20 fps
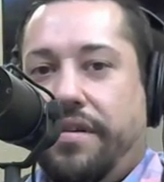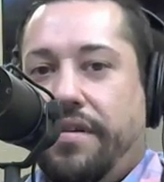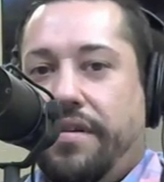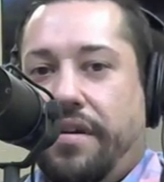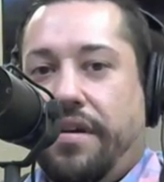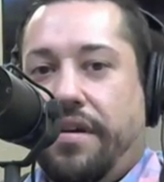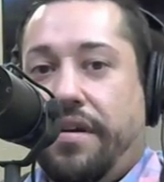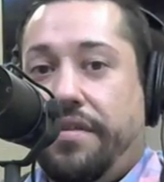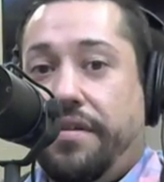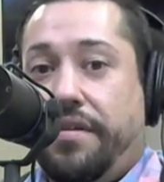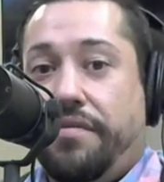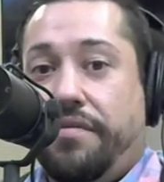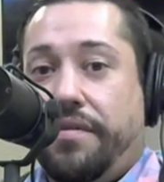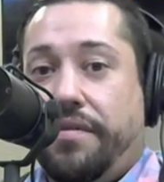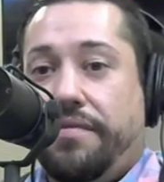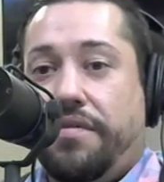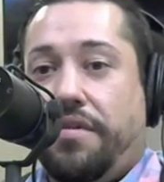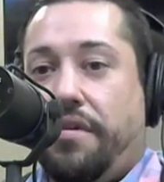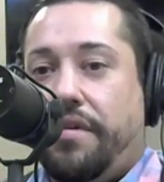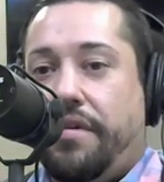think we've
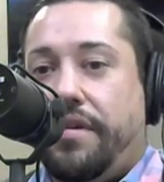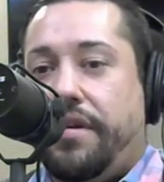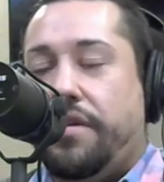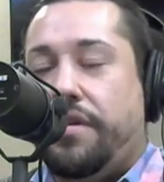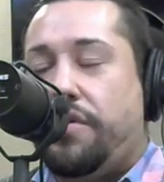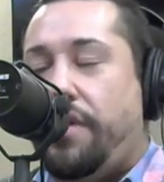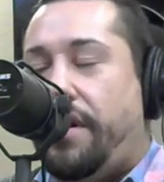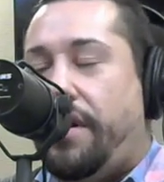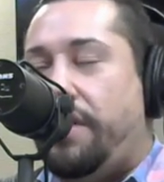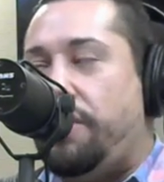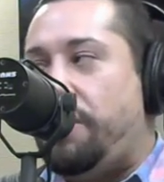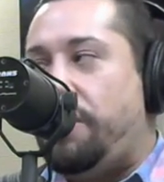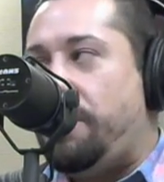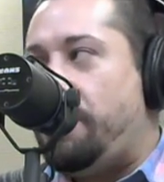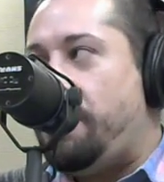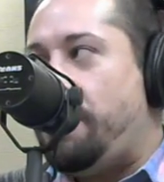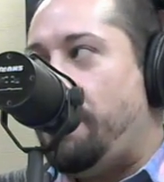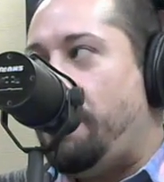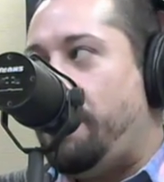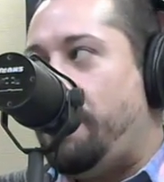started a change in
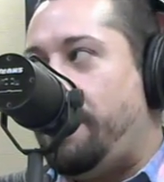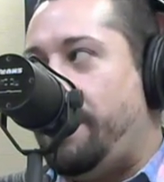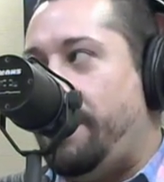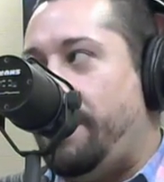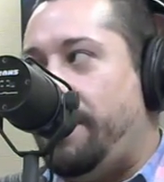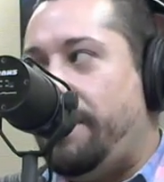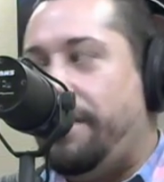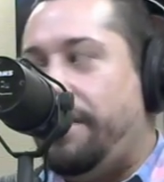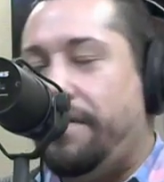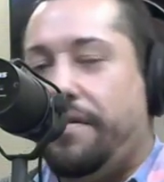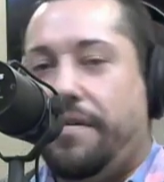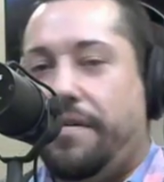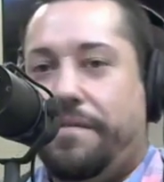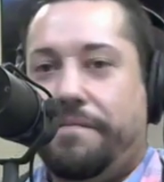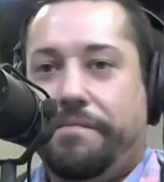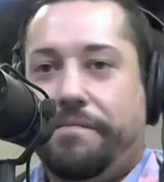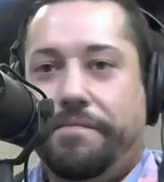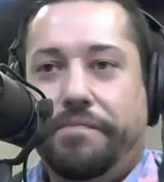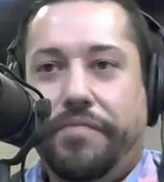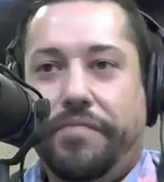Cherokee.
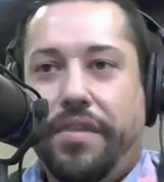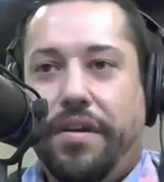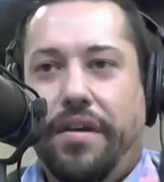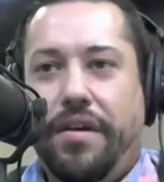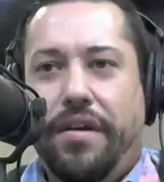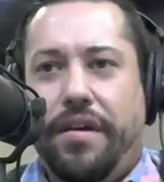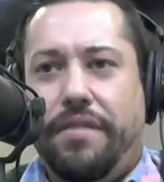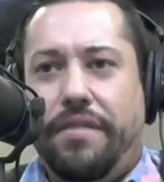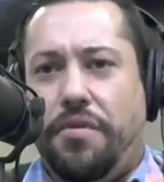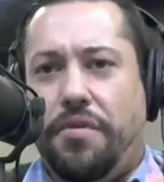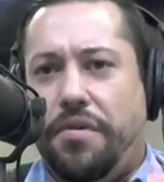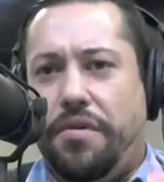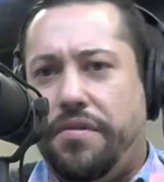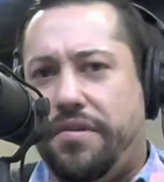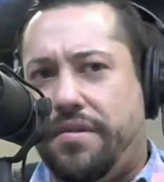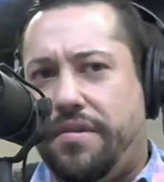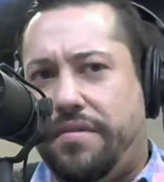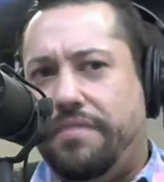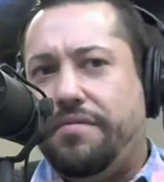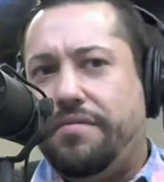Of
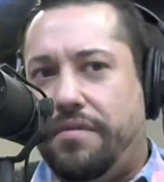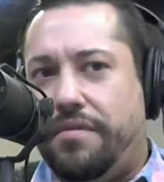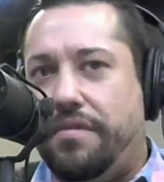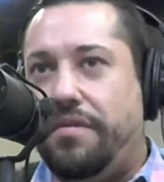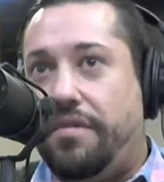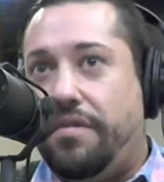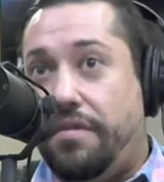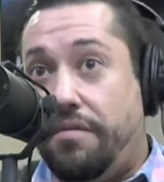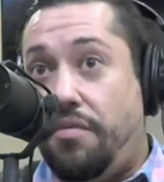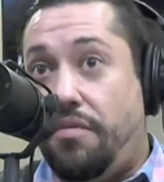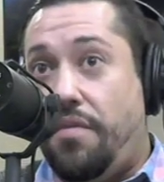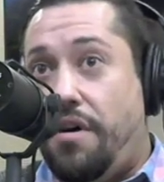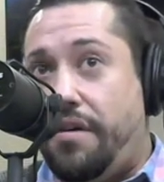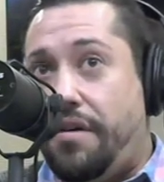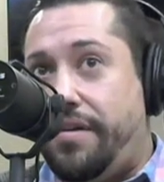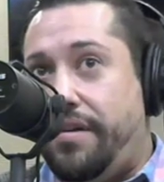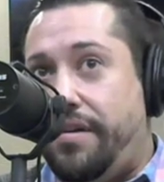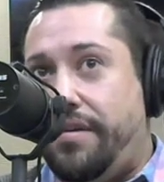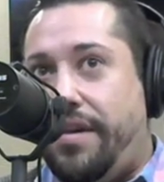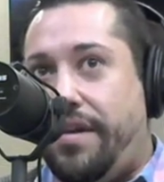course,
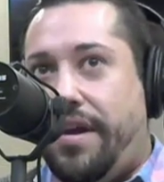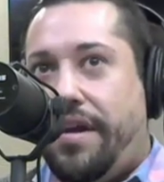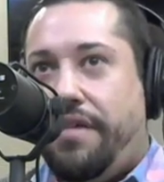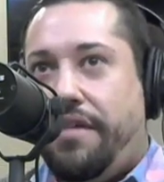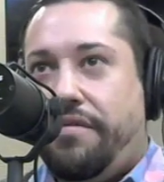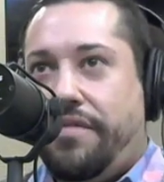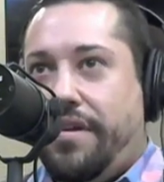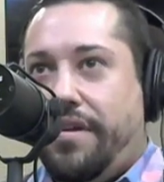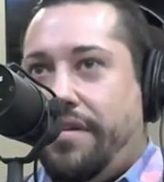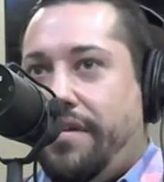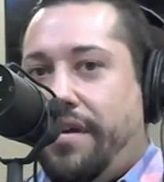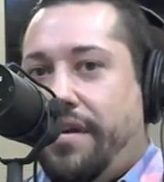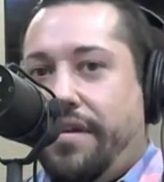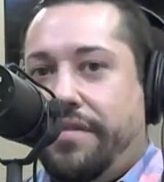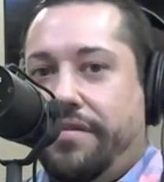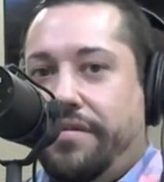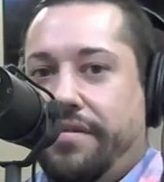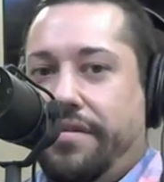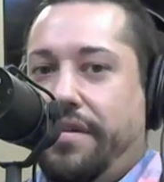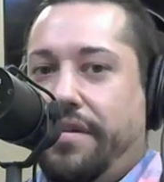walking down,
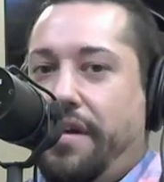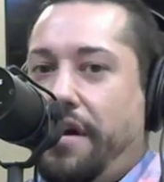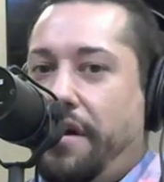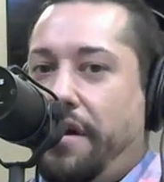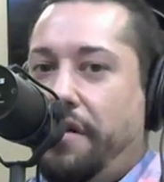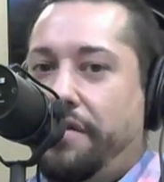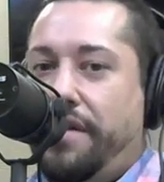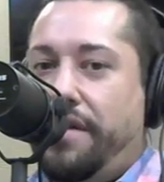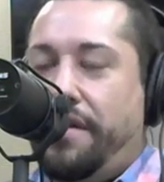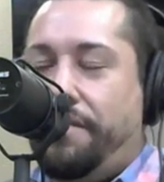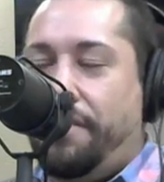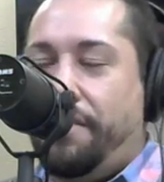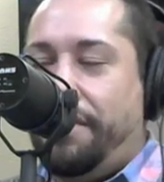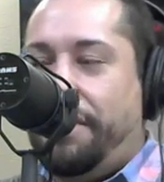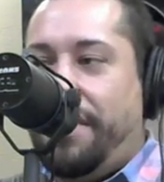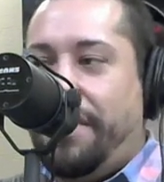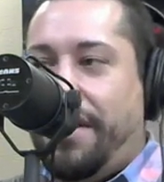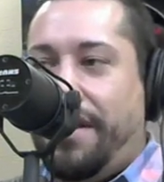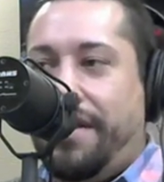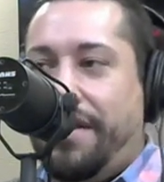I heard different
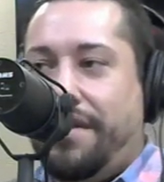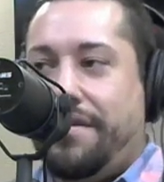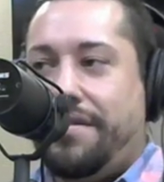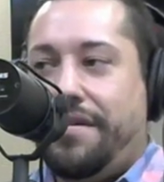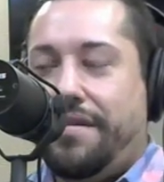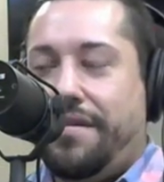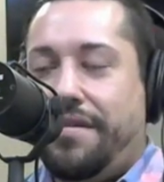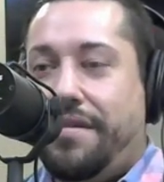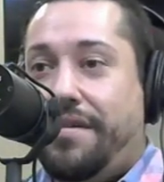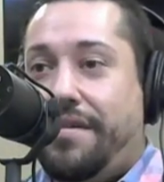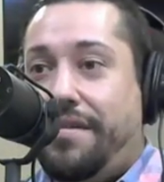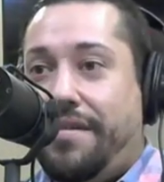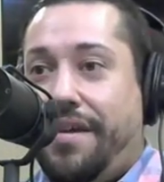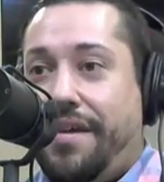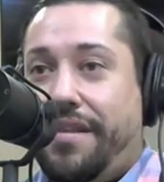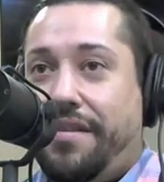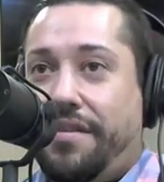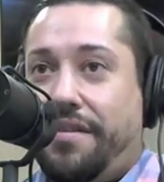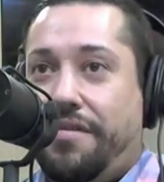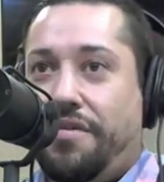things. Like
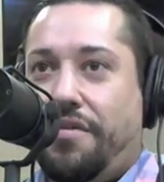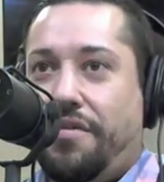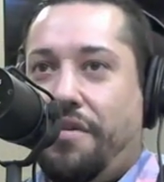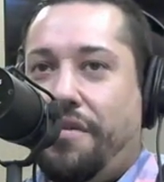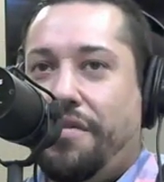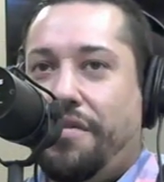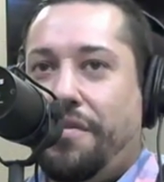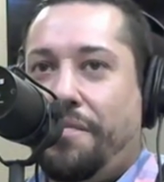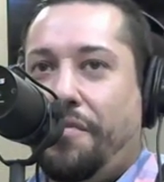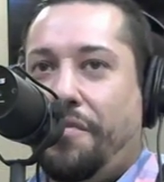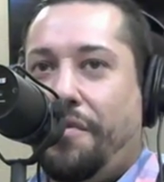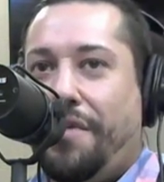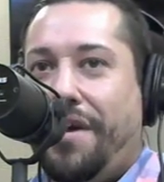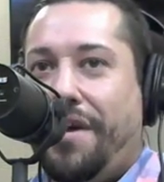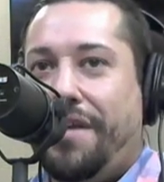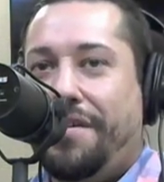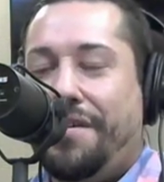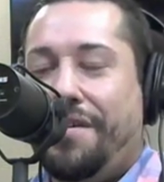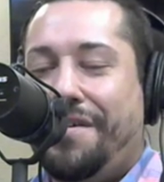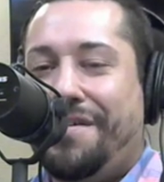at the start of the
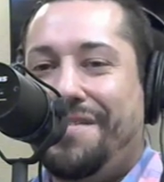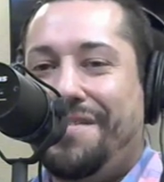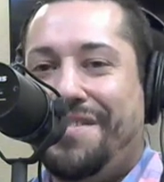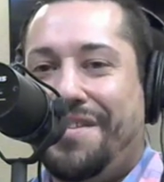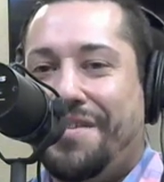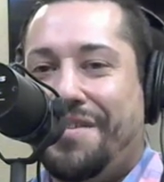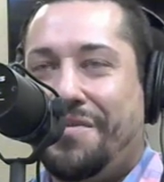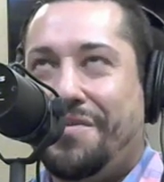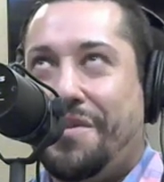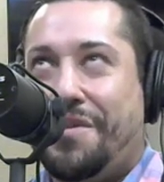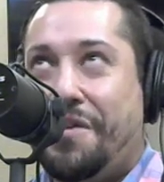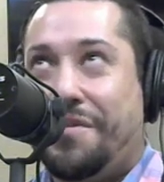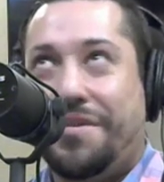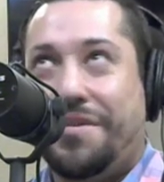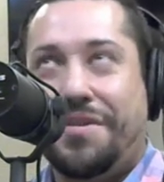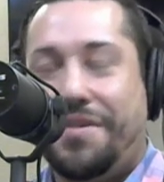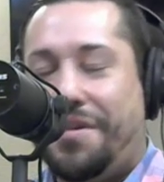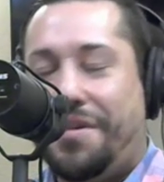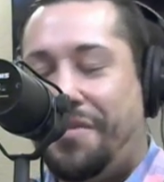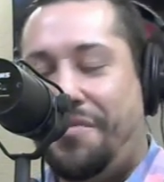parade, this will always
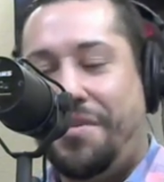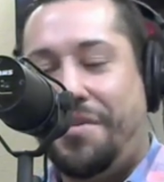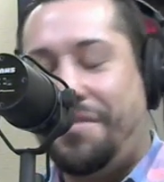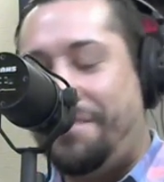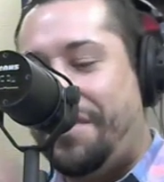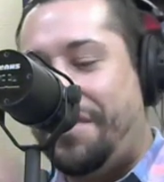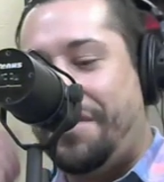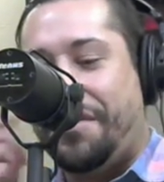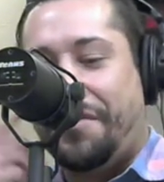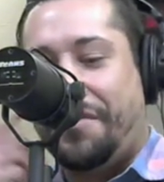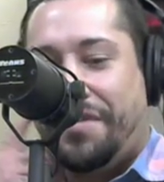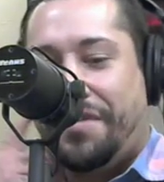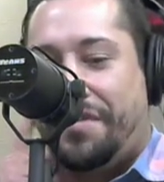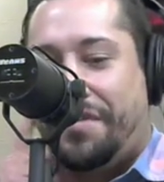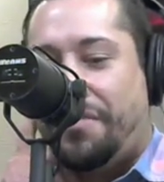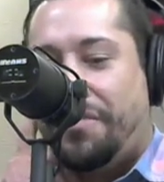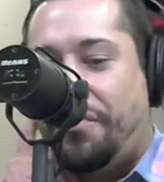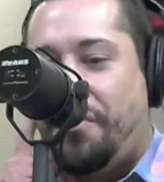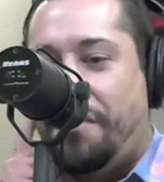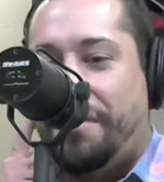stick with me. There was
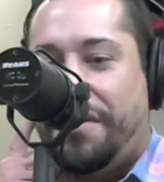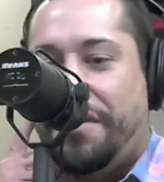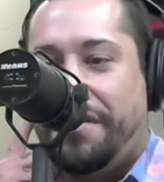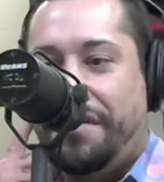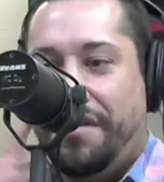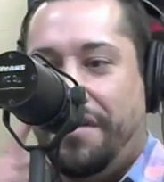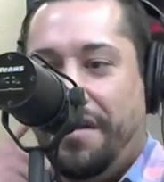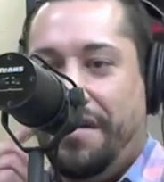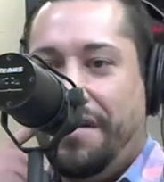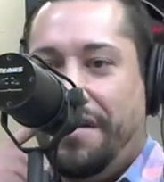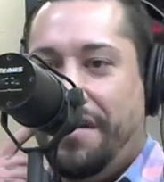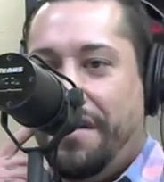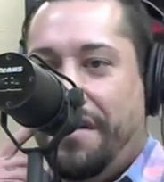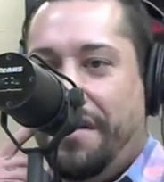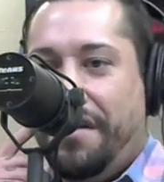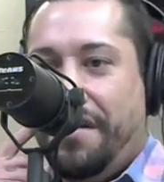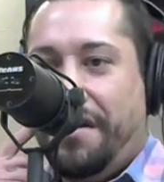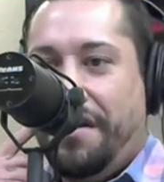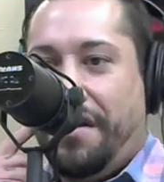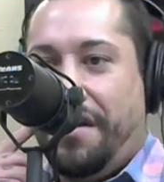this woman
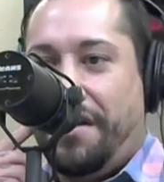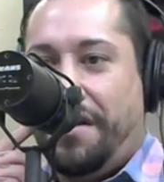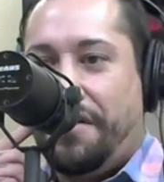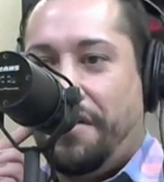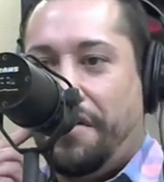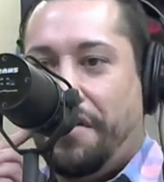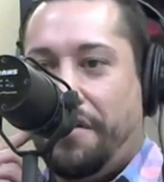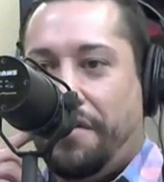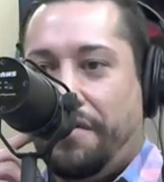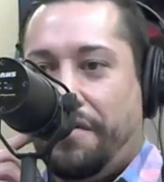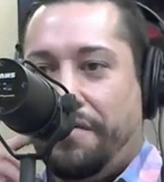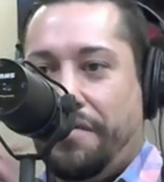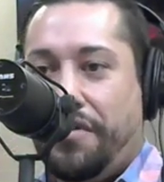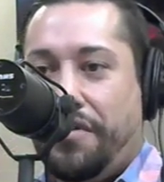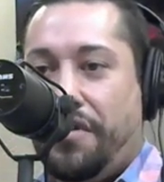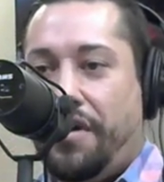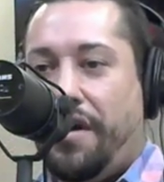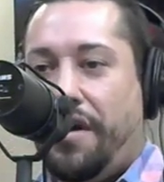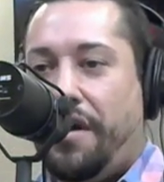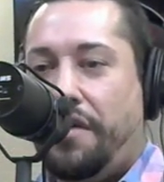and
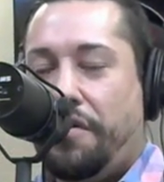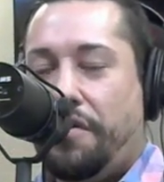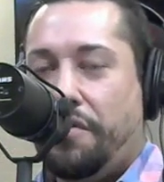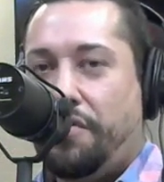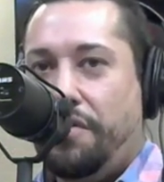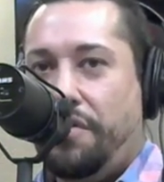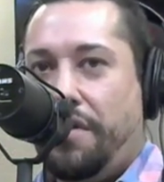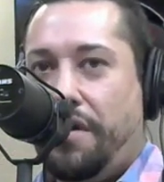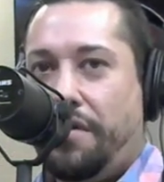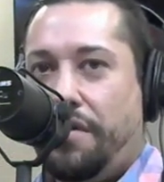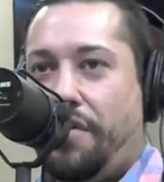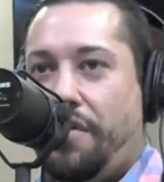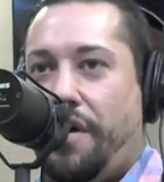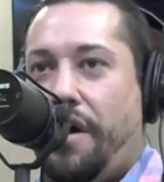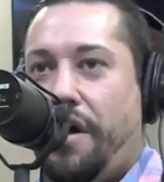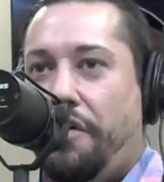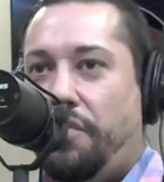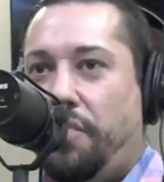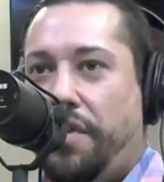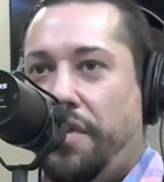she had her young
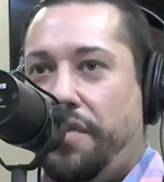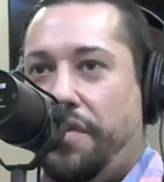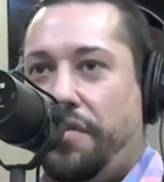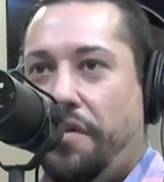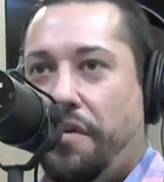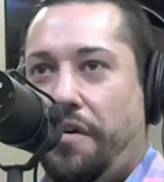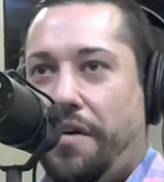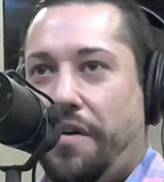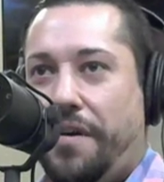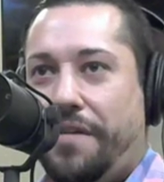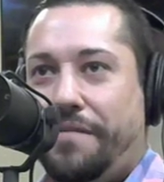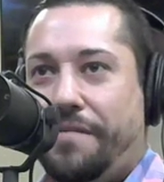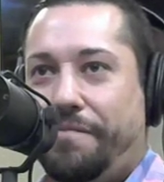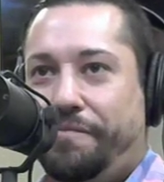child with her, and